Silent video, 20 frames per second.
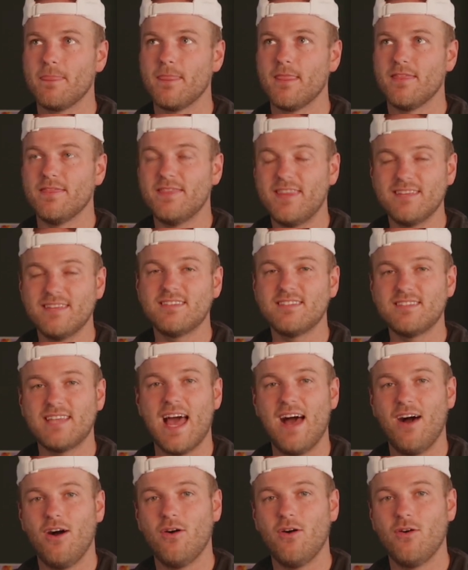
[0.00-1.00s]
this is
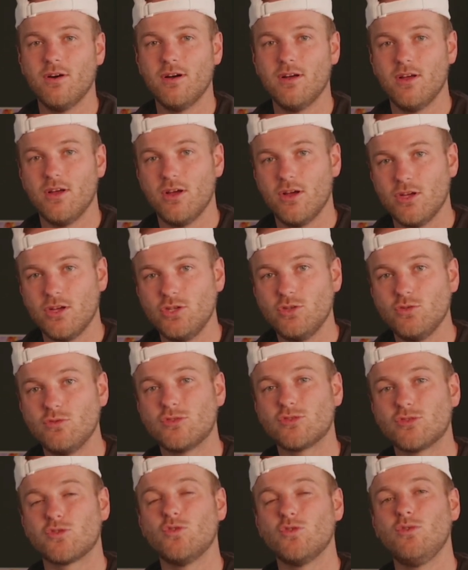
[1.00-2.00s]
how you
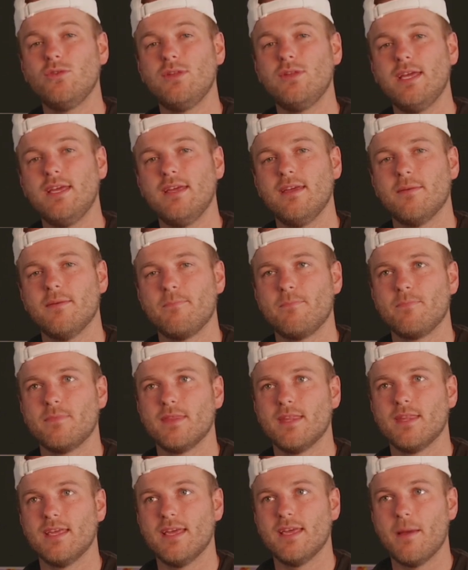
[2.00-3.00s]
truly
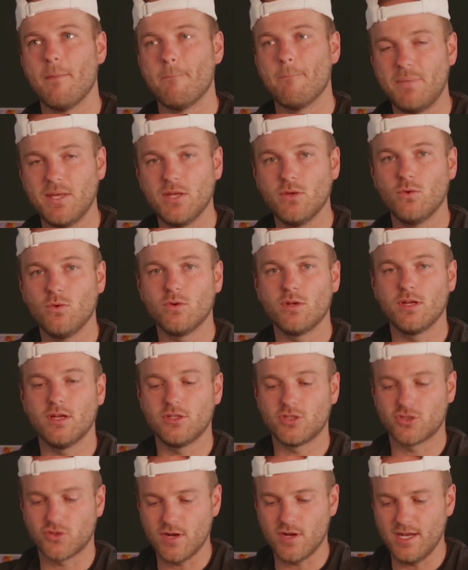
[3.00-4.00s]
build
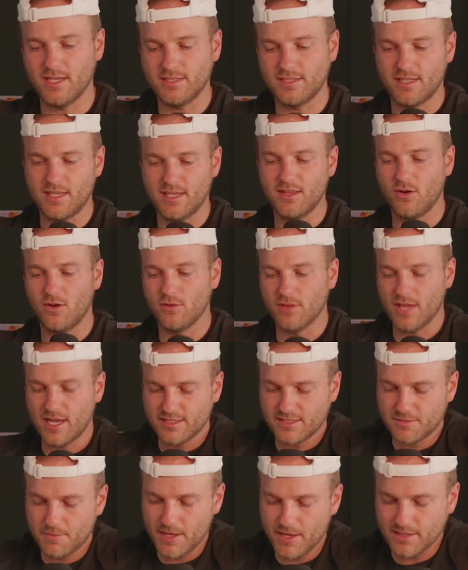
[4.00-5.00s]
trust in the online
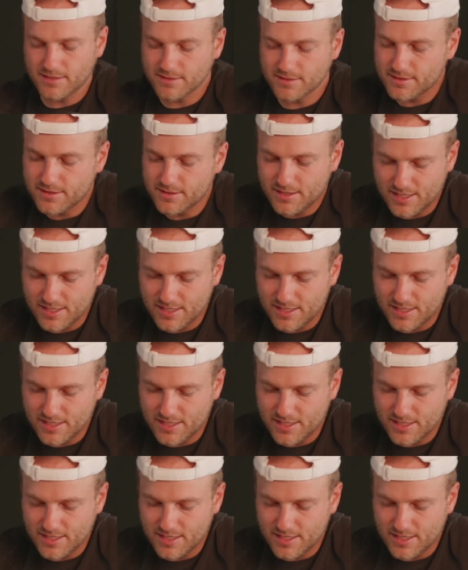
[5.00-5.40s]
space.